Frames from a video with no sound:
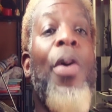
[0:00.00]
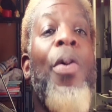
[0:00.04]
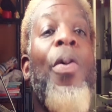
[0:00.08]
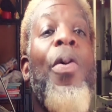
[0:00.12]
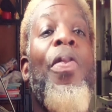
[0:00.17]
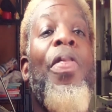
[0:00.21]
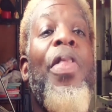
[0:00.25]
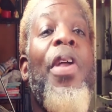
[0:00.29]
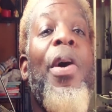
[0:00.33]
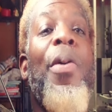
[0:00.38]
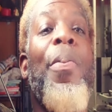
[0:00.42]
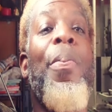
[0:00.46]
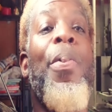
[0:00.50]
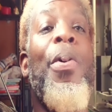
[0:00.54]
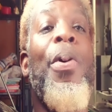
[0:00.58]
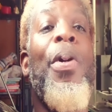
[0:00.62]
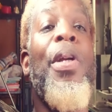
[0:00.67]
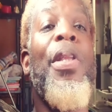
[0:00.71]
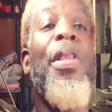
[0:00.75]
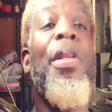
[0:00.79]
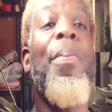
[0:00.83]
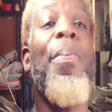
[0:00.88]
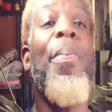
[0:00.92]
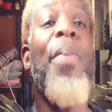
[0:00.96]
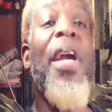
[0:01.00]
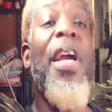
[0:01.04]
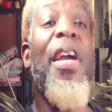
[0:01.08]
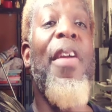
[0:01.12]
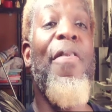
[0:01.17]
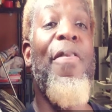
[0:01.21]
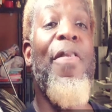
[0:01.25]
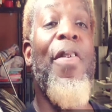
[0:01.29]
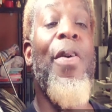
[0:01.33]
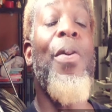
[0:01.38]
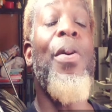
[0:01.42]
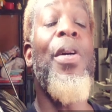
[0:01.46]
without putting the
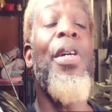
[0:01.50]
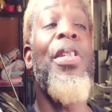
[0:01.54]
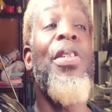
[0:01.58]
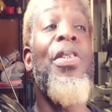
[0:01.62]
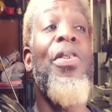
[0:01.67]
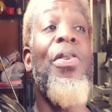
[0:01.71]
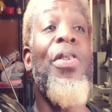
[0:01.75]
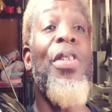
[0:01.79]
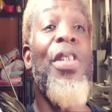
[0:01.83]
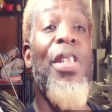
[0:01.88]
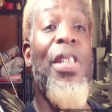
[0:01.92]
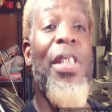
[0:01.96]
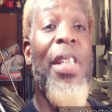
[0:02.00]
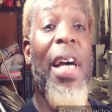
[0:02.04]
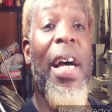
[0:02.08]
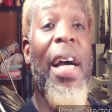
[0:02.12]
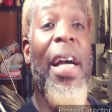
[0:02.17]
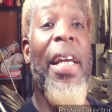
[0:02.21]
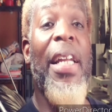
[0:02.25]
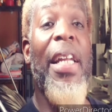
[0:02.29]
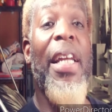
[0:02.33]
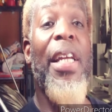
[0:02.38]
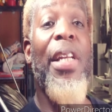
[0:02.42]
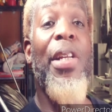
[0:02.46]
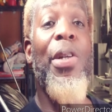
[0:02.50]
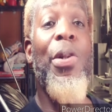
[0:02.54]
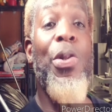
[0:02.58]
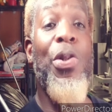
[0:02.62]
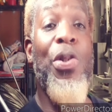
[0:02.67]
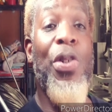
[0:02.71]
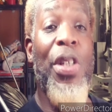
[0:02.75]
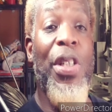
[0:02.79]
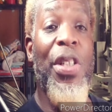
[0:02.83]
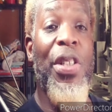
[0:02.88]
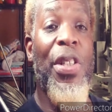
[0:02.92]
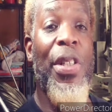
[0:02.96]
main focus on your diet and
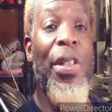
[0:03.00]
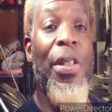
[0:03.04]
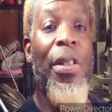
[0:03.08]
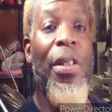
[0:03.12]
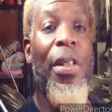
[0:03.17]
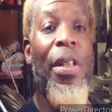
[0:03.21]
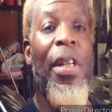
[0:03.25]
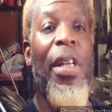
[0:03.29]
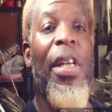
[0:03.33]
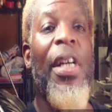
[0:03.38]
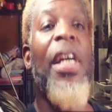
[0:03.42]
nutrition